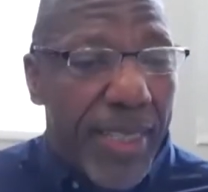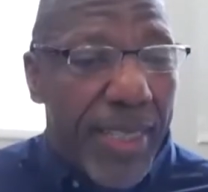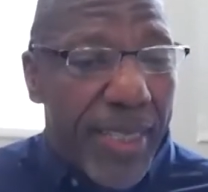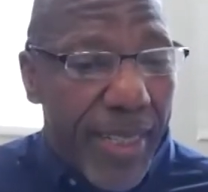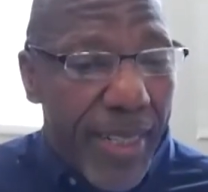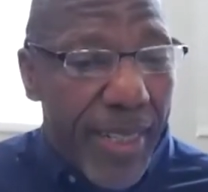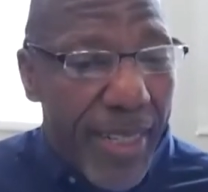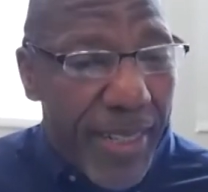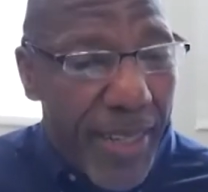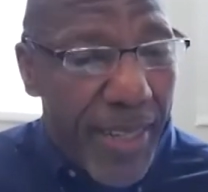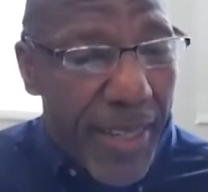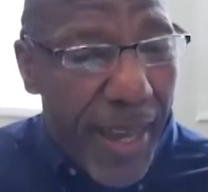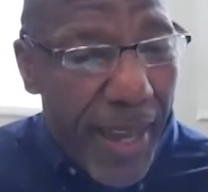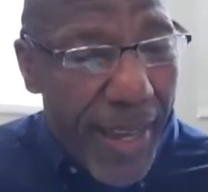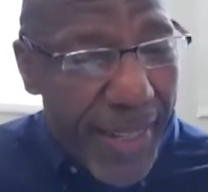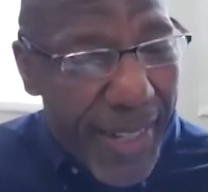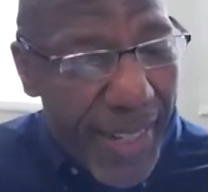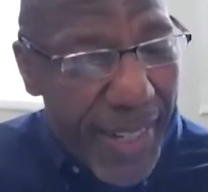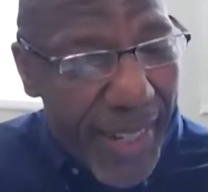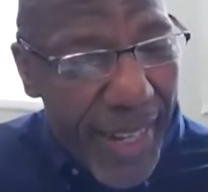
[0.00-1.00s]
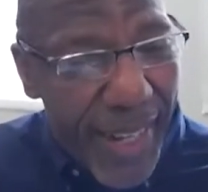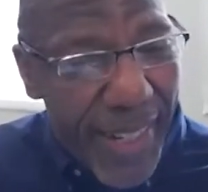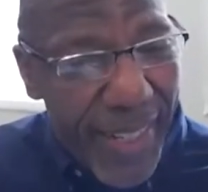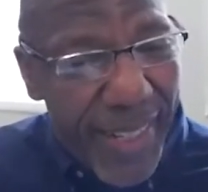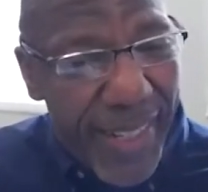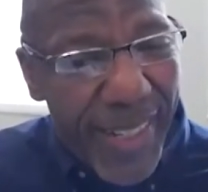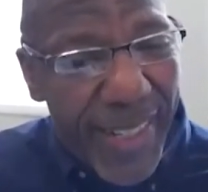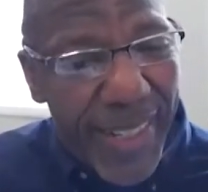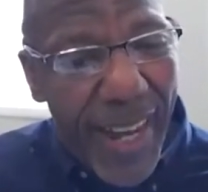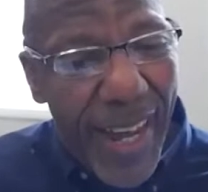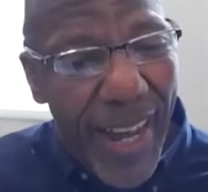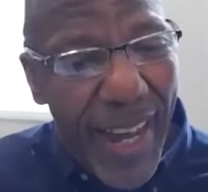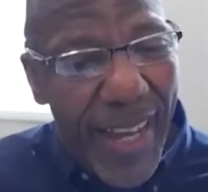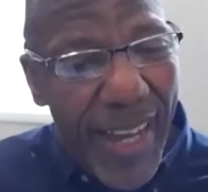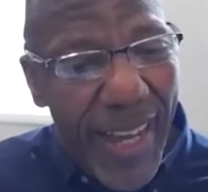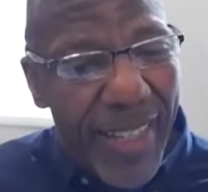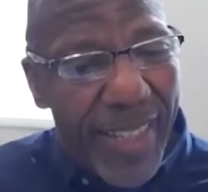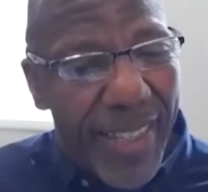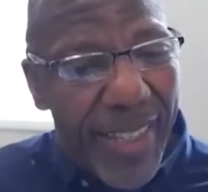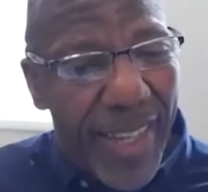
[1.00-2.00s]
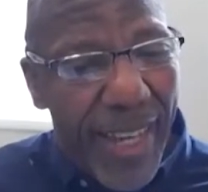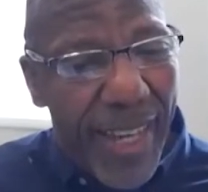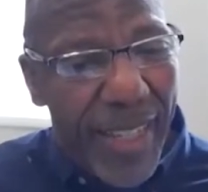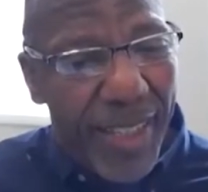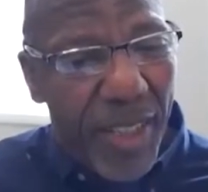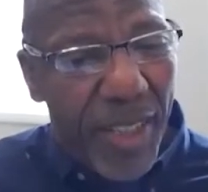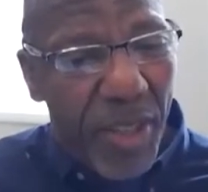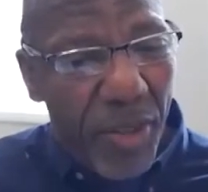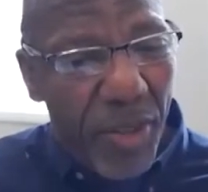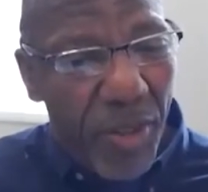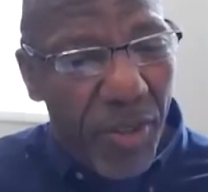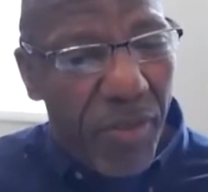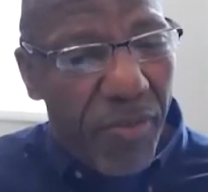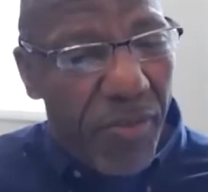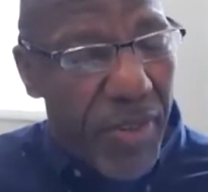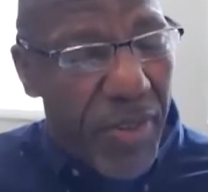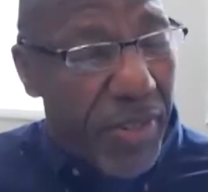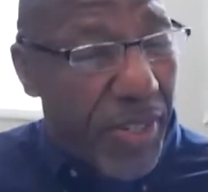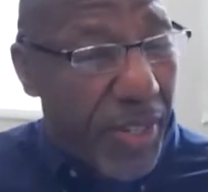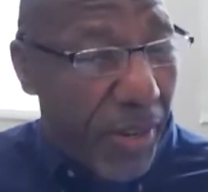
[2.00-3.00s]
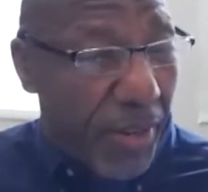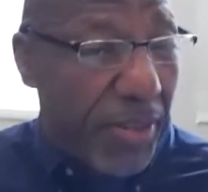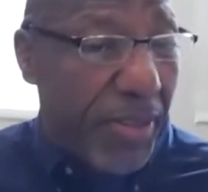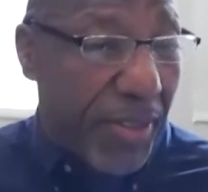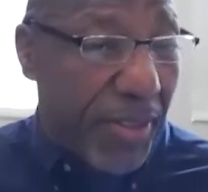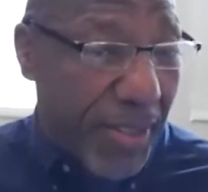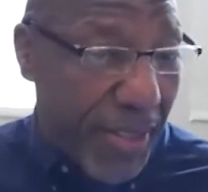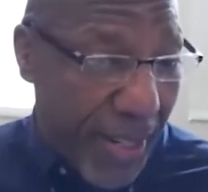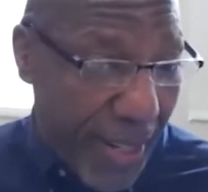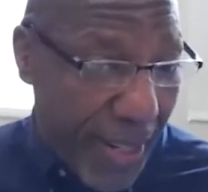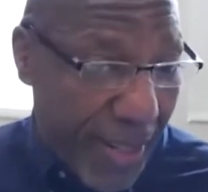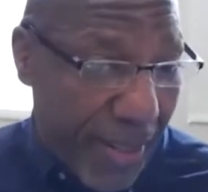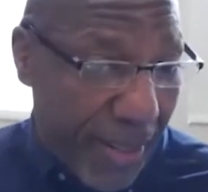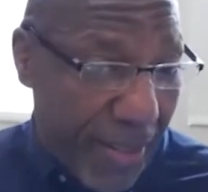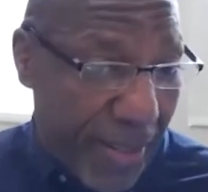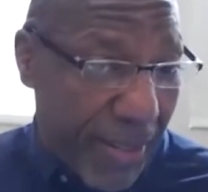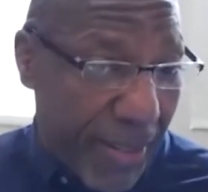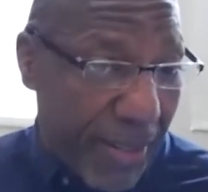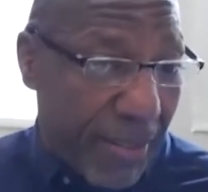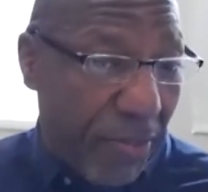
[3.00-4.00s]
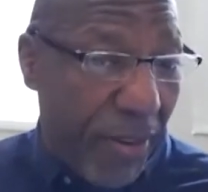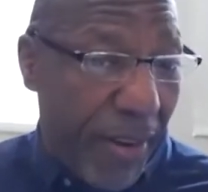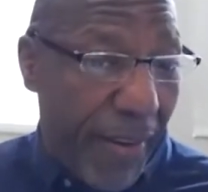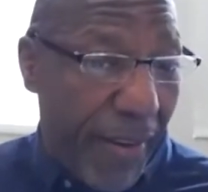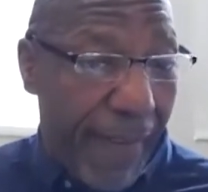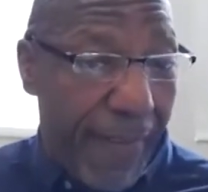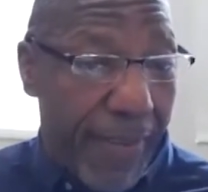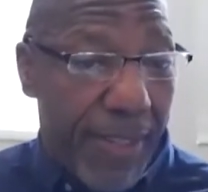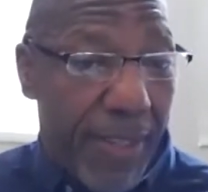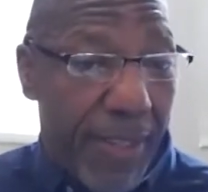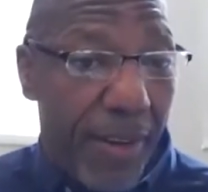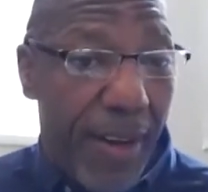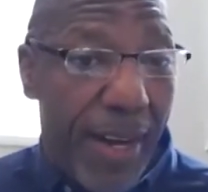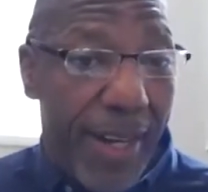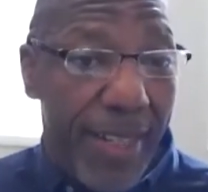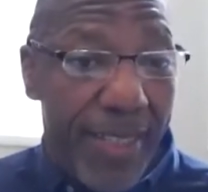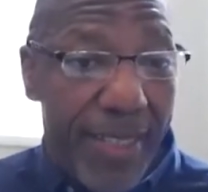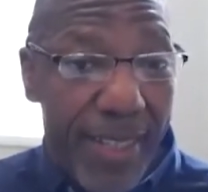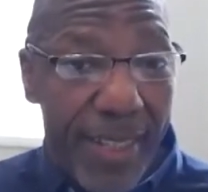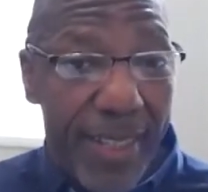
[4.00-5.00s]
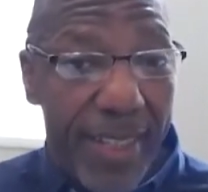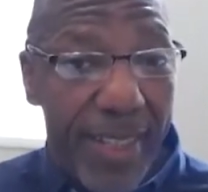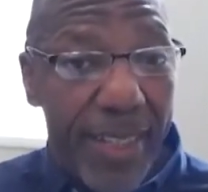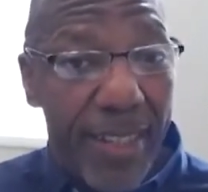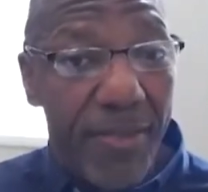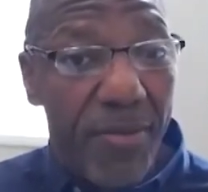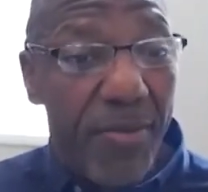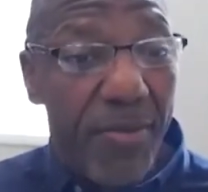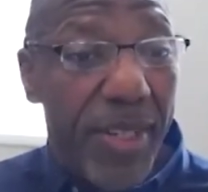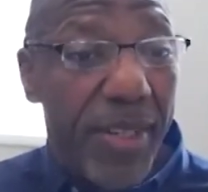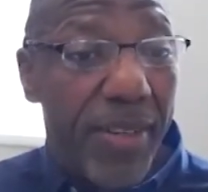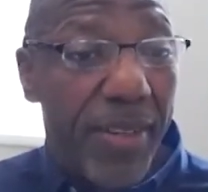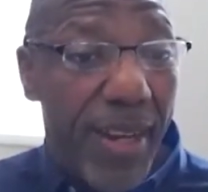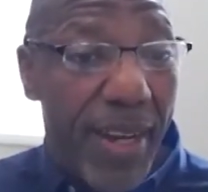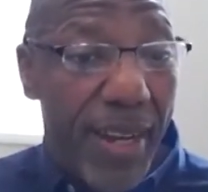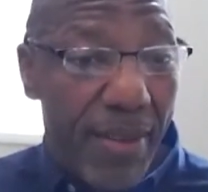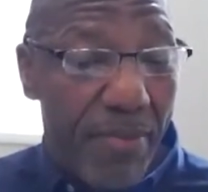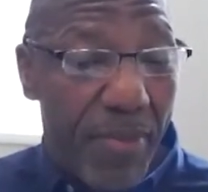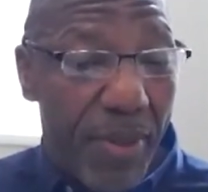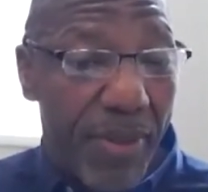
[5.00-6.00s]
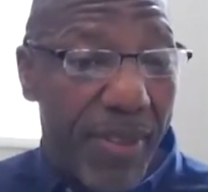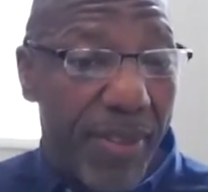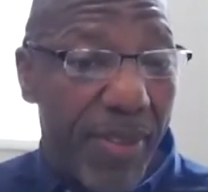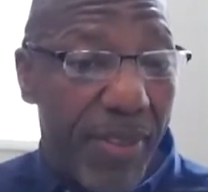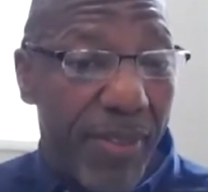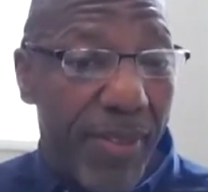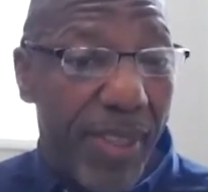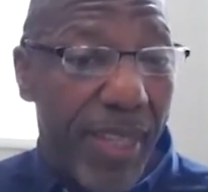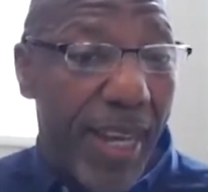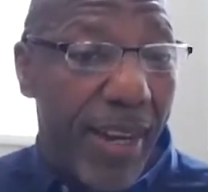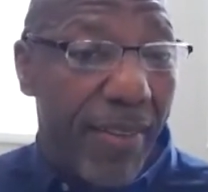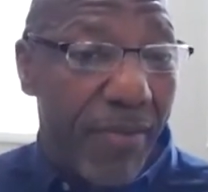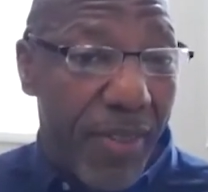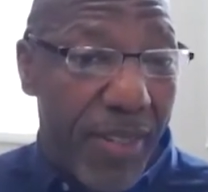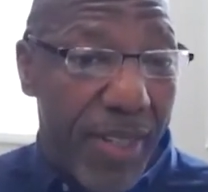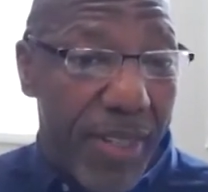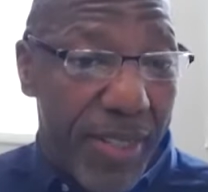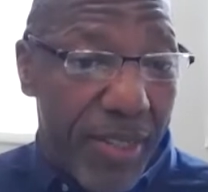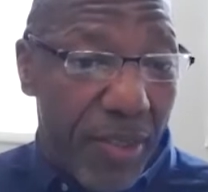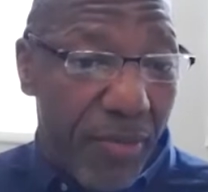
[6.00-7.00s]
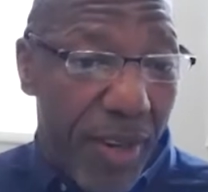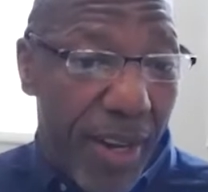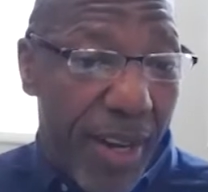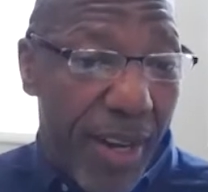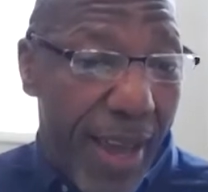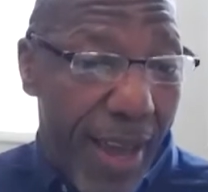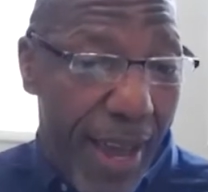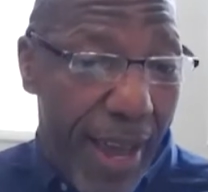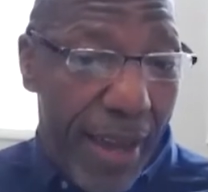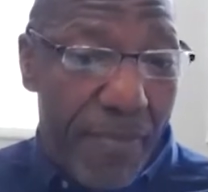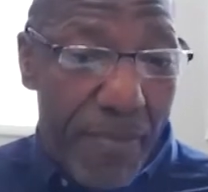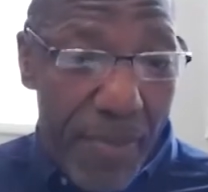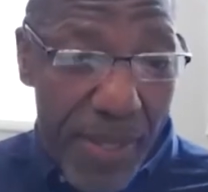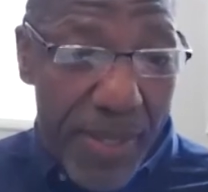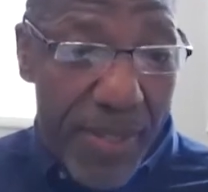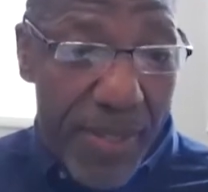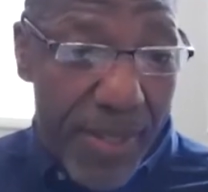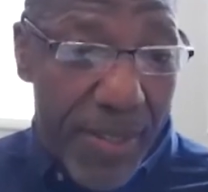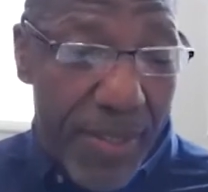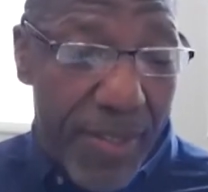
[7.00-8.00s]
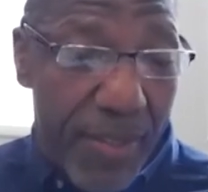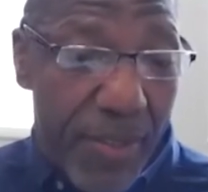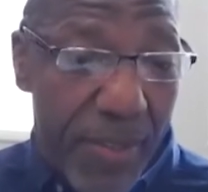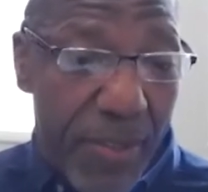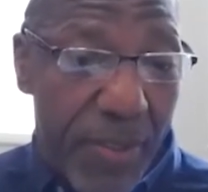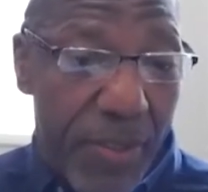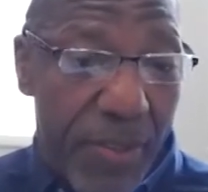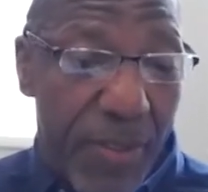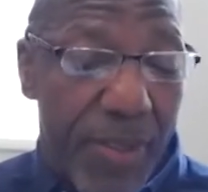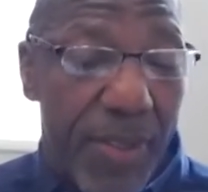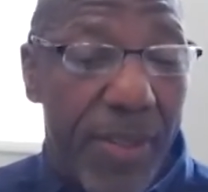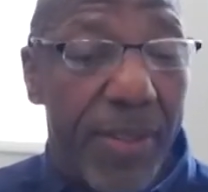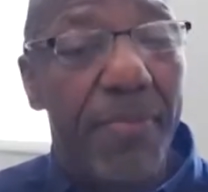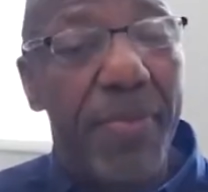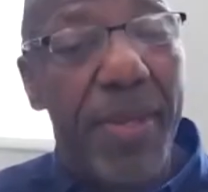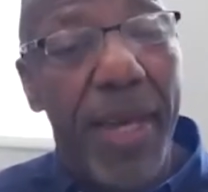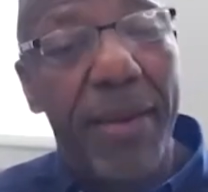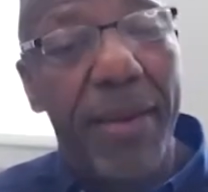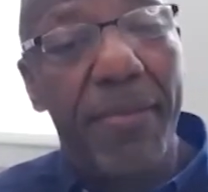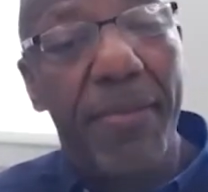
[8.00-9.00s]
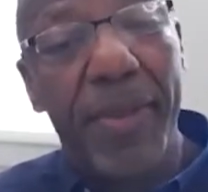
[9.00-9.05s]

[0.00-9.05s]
sees education as a tool for social justice as well. So ideally, we are able to leverage what happens in schools to be